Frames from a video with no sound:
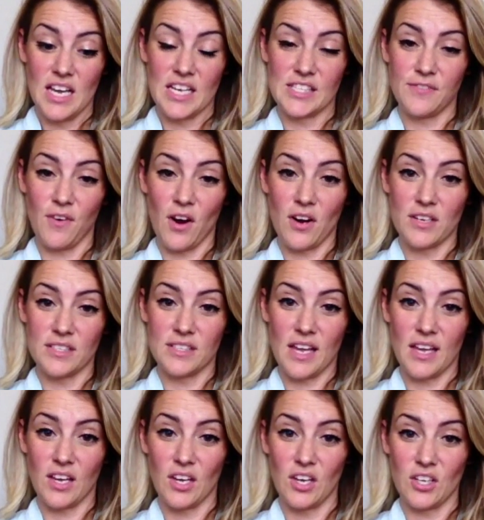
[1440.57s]
as far as
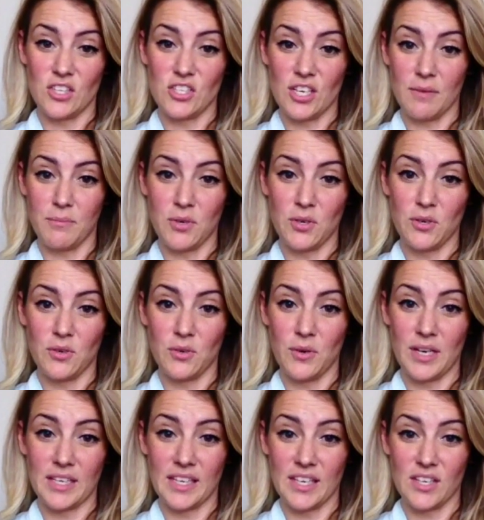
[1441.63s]
like a good shampoo
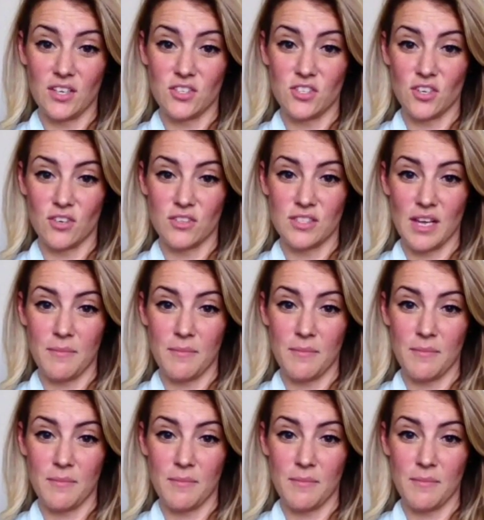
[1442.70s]
and conditioners.